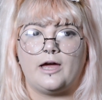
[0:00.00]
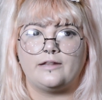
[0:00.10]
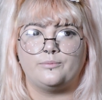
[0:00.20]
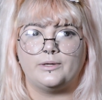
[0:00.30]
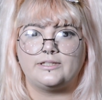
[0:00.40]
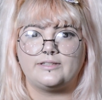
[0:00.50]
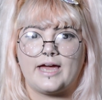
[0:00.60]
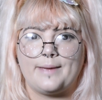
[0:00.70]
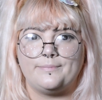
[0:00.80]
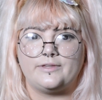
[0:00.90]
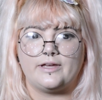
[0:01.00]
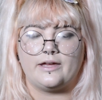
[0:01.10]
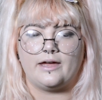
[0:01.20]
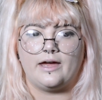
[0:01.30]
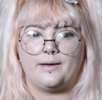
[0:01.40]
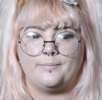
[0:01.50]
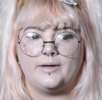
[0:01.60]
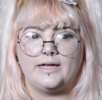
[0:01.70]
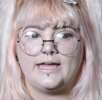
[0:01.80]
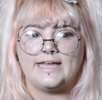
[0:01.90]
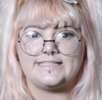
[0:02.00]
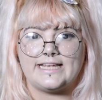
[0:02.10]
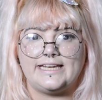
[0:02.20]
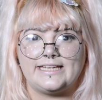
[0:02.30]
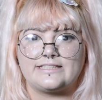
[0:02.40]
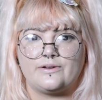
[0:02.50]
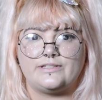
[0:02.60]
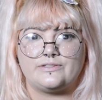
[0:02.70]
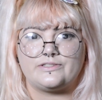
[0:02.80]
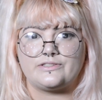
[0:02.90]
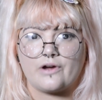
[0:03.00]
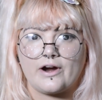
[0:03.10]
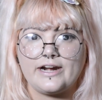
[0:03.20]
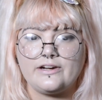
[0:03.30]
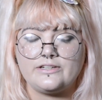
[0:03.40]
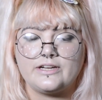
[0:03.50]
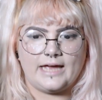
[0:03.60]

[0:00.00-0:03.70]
at what time the selling is going to start.